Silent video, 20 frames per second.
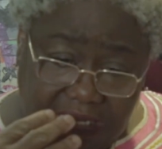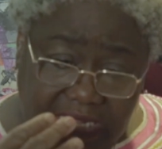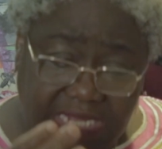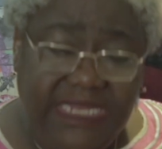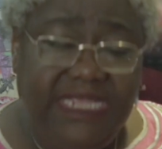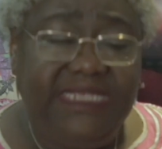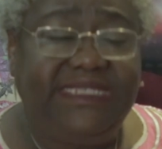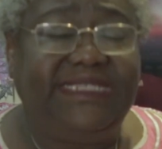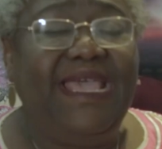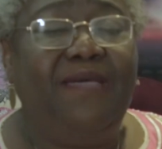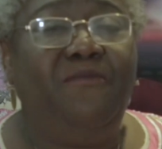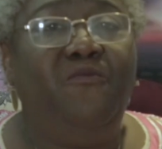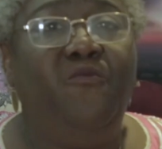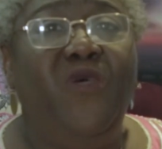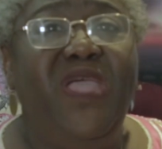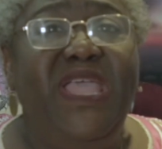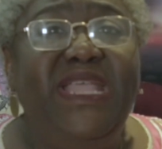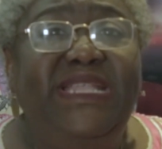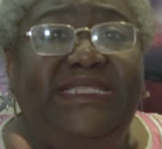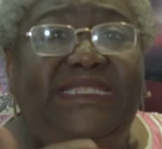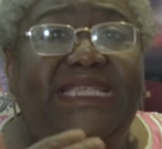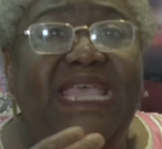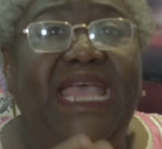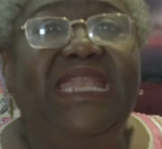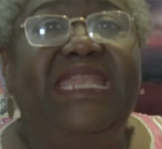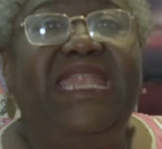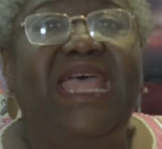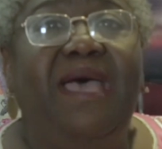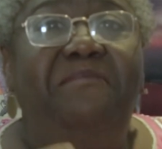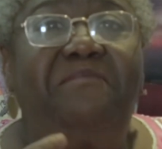In the same way,
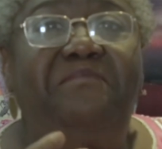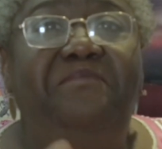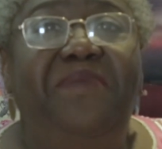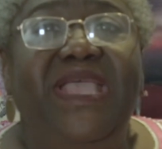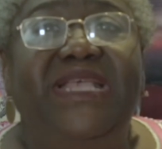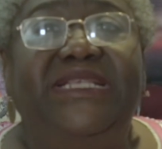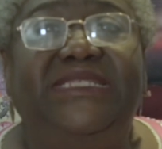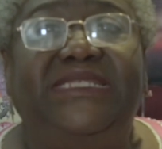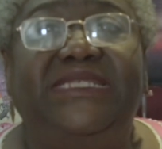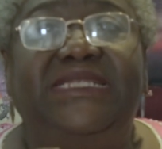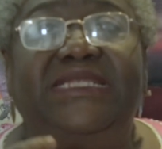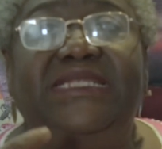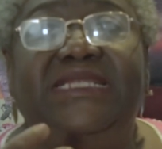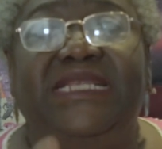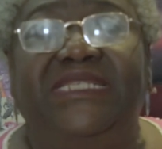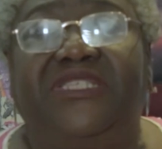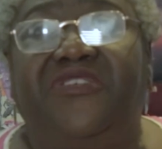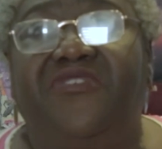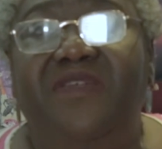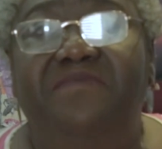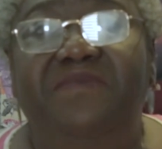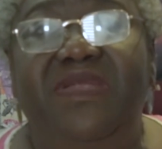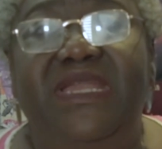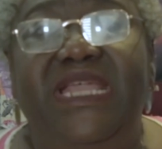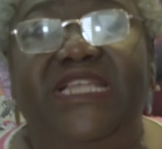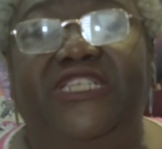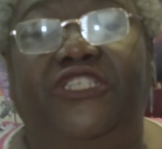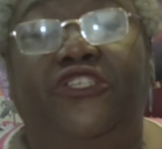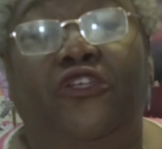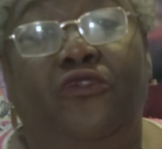gender-based
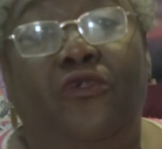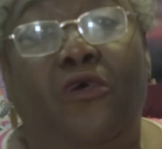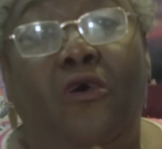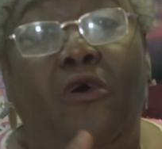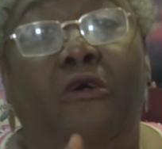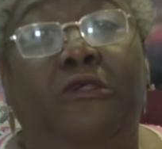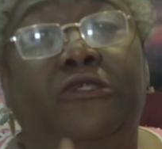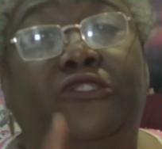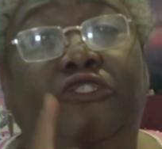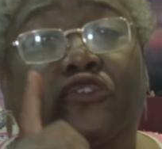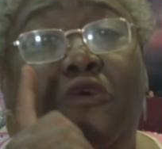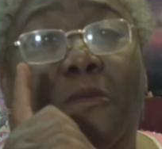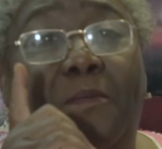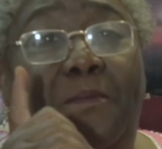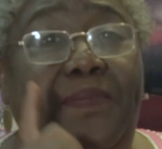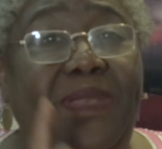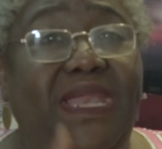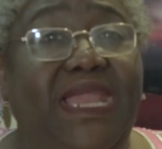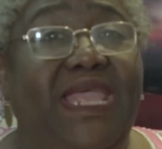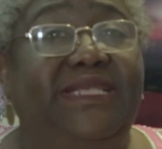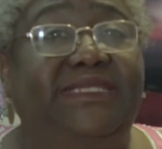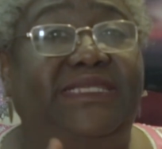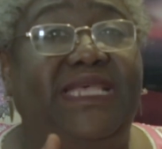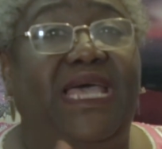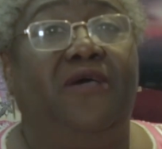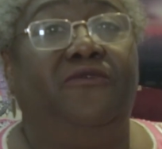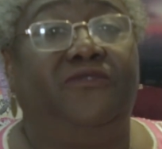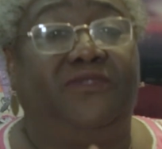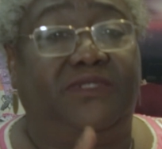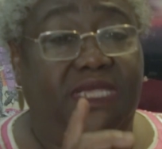discrimination also plays
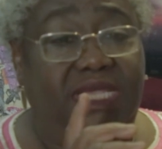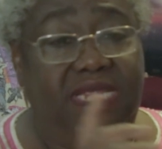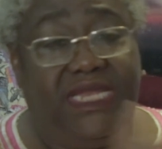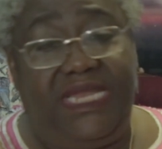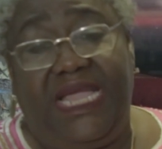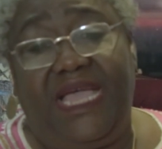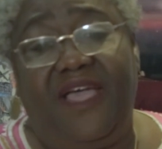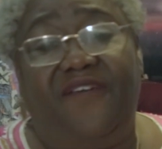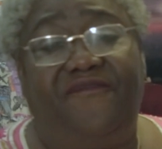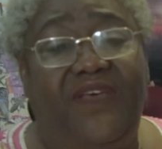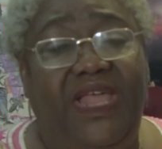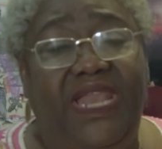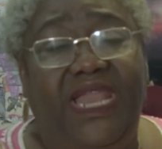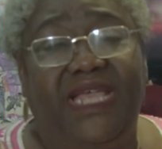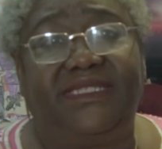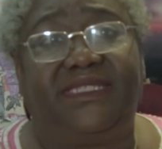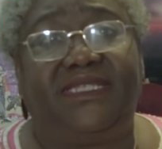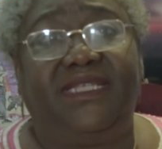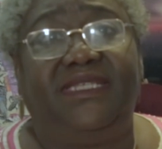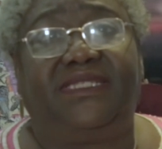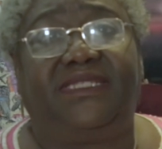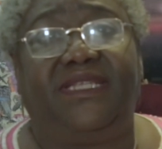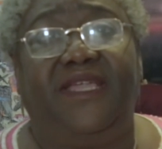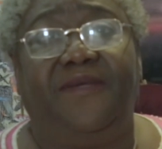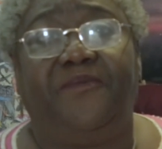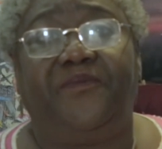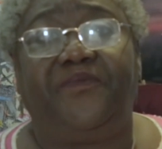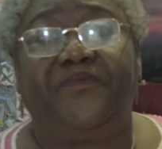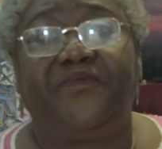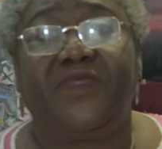out in the Kafala
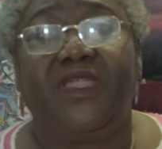system.